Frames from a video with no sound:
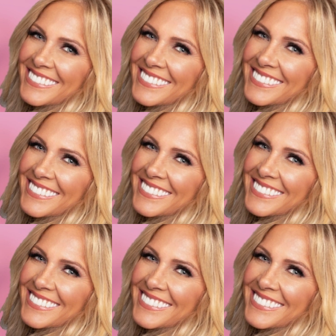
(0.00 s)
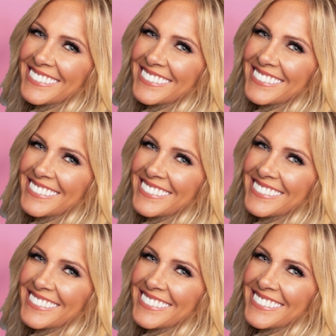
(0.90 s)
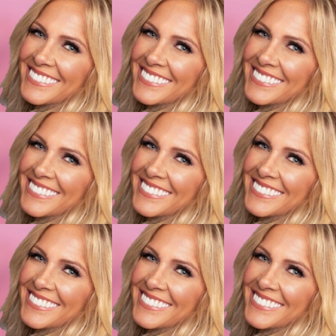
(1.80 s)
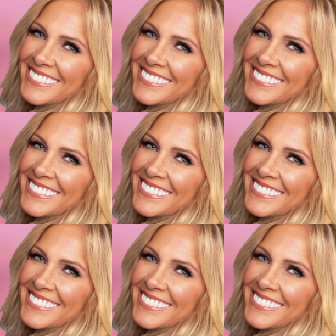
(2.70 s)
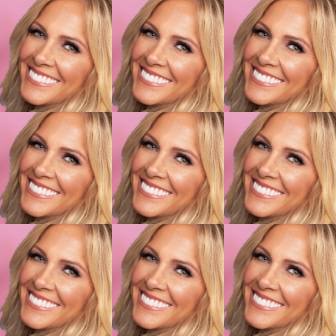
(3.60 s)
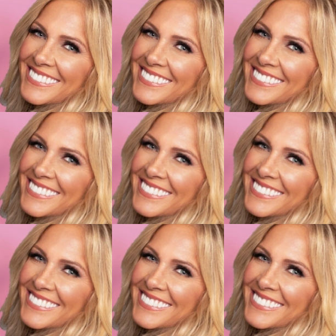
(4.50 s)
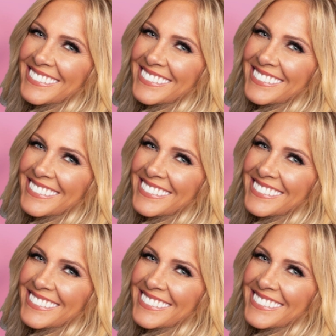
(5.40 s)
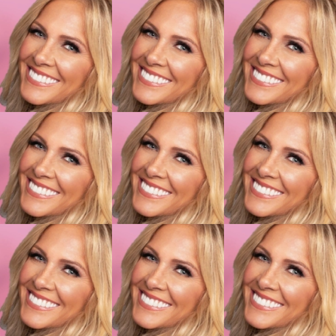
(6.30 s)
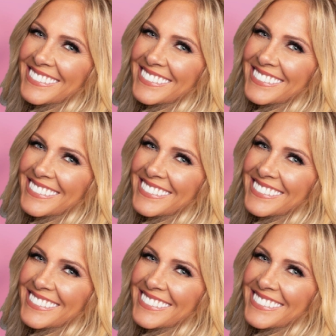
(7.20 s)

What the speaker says: (no lip movement)